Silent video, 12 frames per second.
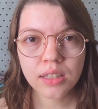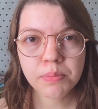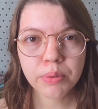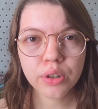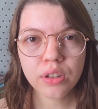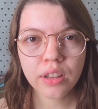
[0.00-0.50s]
it's
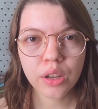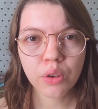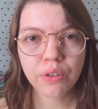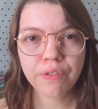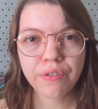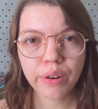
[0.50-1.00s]
important that
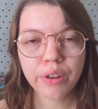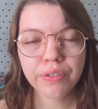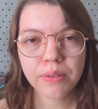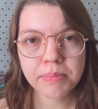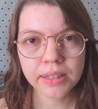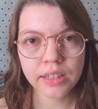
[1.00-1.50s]
you're very
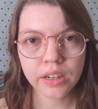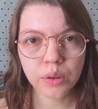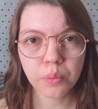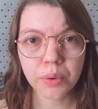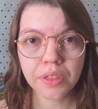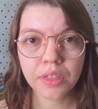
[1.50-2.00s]

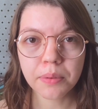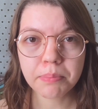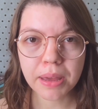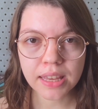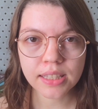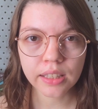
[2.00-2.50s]
familiar with the
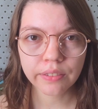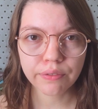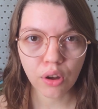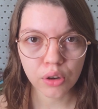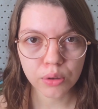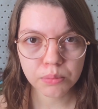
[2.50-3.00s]
basic
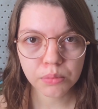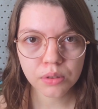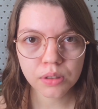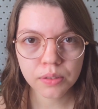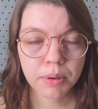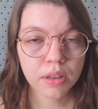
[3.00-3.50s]

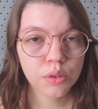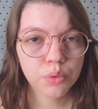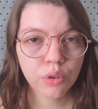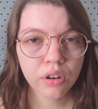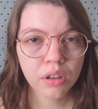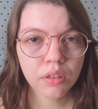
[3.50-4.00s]
volumes. Because
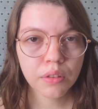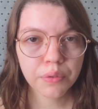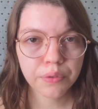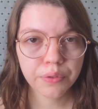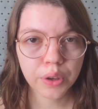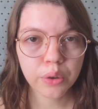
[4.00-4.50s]
drawing the
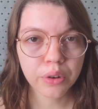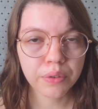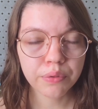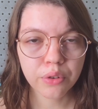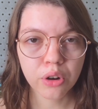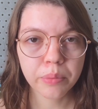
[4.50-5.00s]
figure
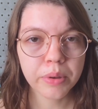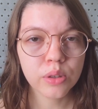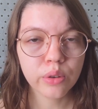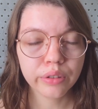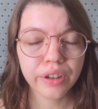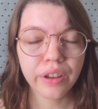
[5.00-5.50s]
in form
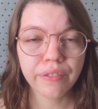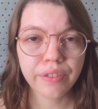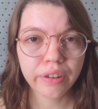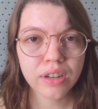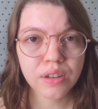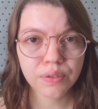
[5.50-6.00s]
is already a
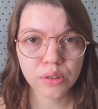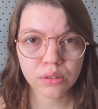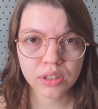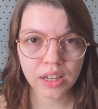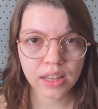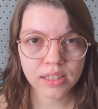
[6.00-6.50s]
very
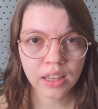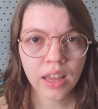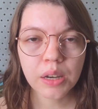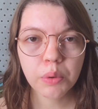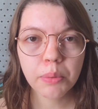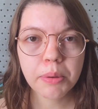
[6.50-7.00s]
difficult task,
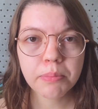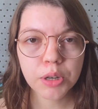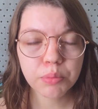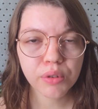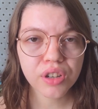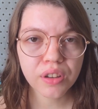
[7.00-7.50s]
and it will be
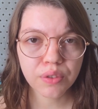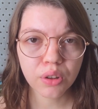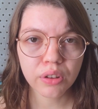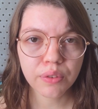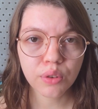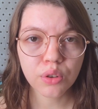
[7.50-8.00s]
much more
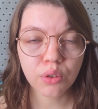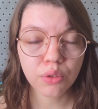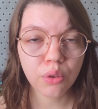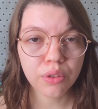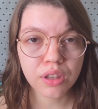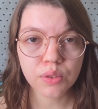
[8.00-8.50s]
difficult if you don't
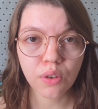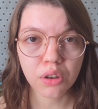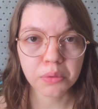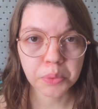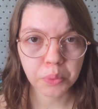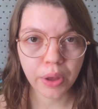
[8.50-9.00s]
know these
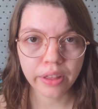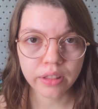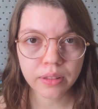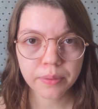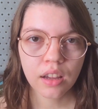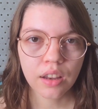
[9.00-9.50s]
volumes
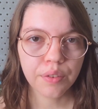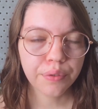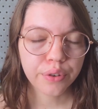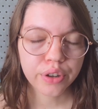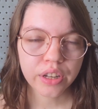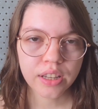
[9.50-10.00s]
well.
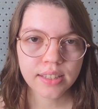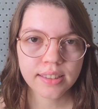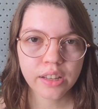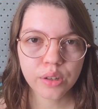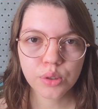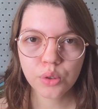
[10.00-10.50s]
And for this,
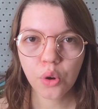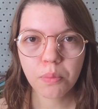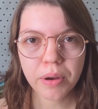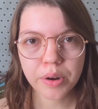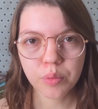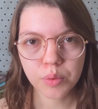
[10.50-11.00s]
there's no
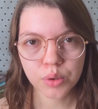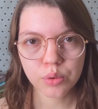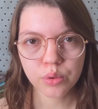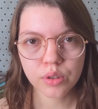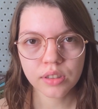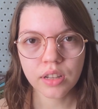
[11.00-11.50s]
better
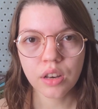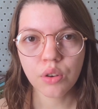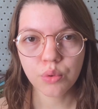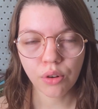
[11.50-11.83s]
resource than